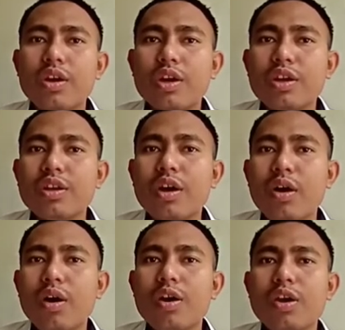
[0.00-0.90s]
in
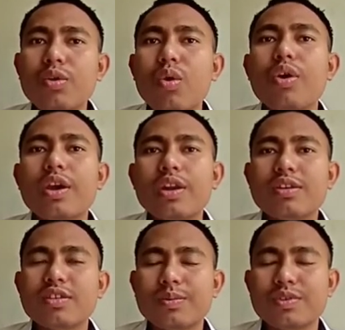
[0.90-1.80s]
the inorganic
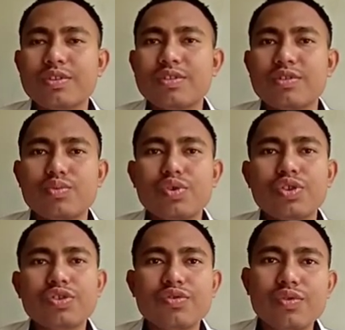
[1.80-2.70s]
substances which
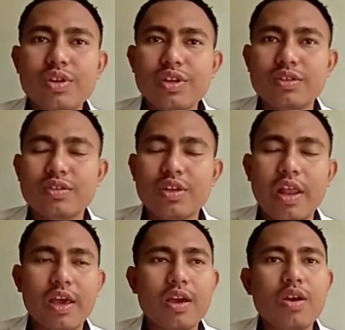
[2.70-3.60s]
is released,
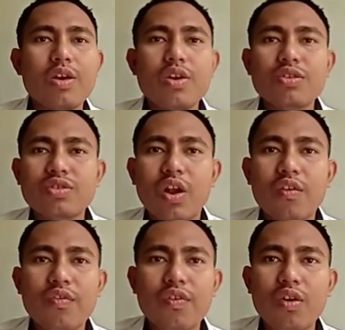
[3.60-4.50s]
like
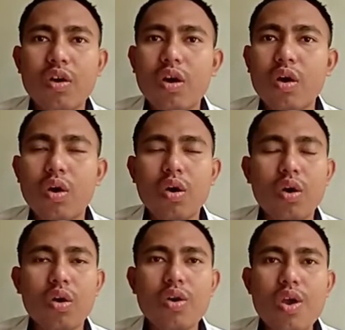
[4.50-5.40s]
sulfur
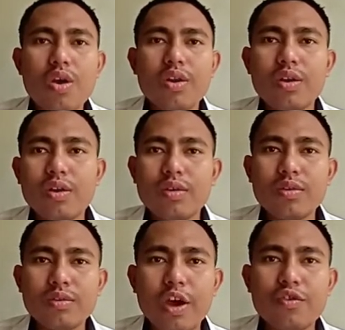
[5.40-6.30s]
or
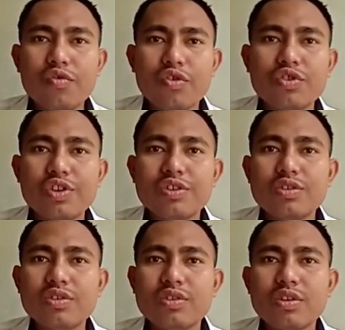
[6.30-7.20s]

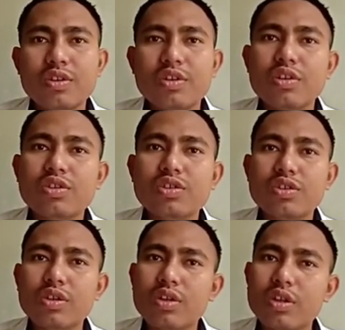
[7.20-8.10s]
nitrogens. These
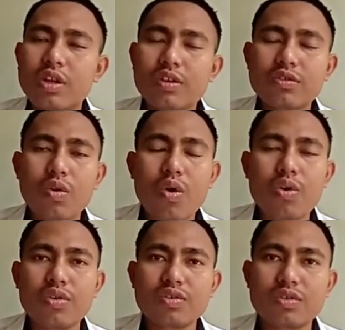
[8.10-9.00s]
things
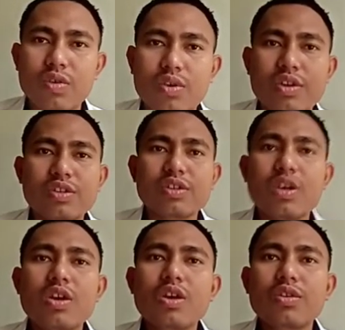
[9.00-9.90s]
occurs, or
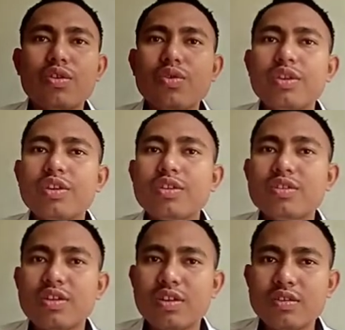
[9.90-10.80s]
during these
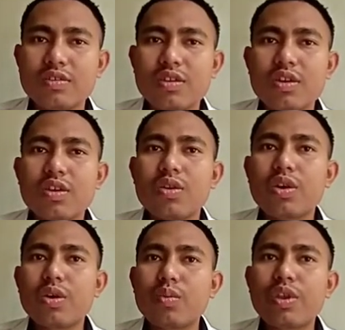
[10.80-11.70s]
things,
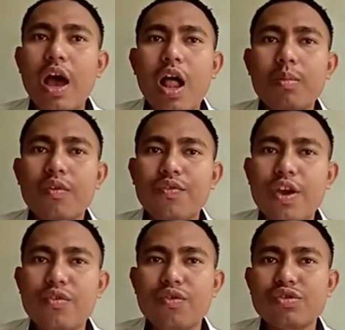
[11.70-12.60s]
with the help of
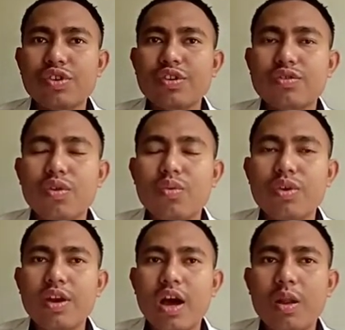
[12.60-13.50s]
nitrogens or
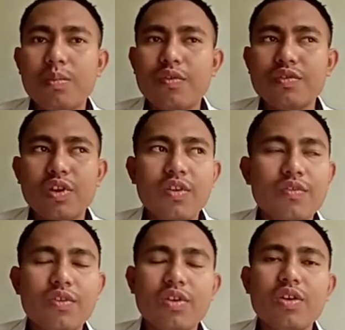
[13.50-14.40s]
with the help of
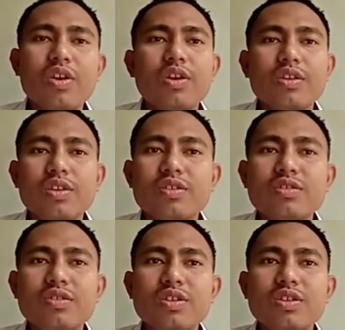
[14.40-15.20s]
sulfur, this